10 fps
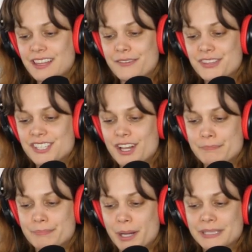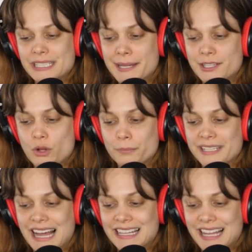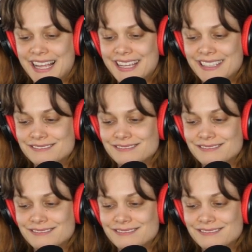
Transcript: They love the song Bubbly by Colbie Caillat,